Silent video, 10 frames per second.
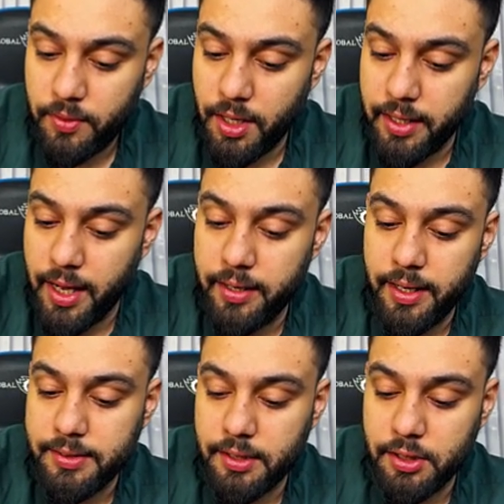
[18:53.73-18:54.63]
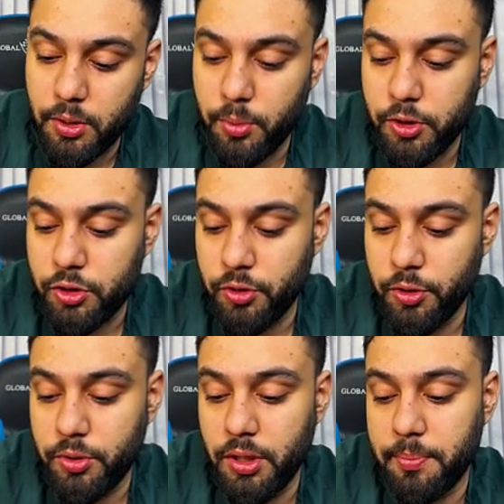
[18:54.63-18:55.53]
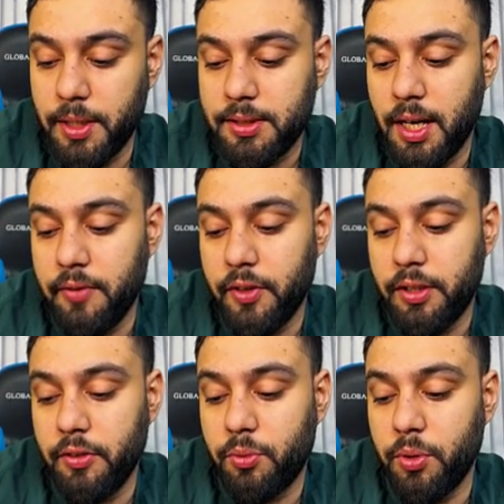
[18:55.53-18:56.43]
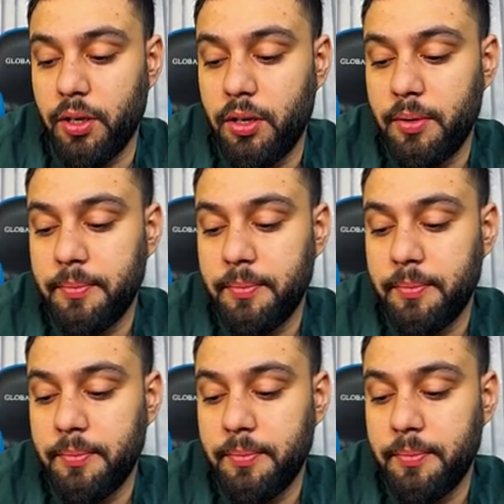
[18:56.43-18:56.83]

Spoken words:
Again, S is equals to ut plus half at square.